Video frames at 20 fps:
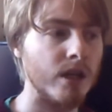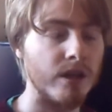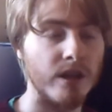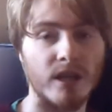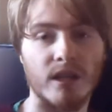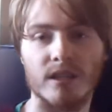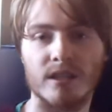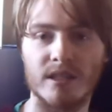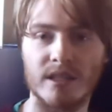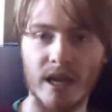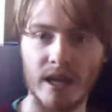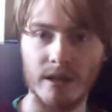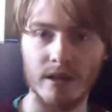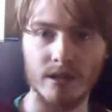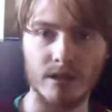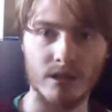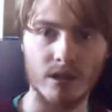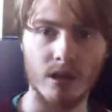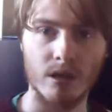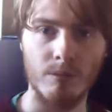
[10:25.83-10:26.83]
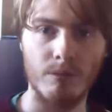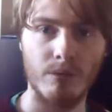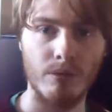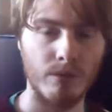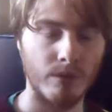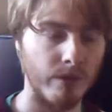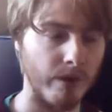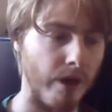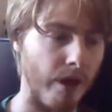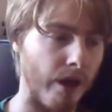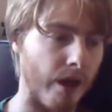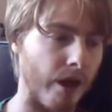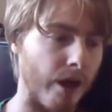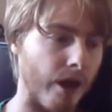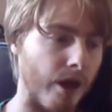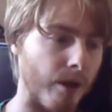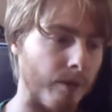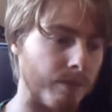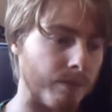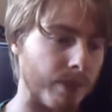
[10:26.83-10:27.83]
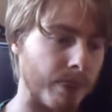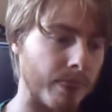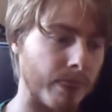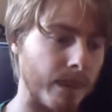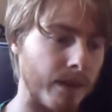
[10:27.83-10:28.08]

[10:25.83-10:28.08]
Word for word: They can set this up, um,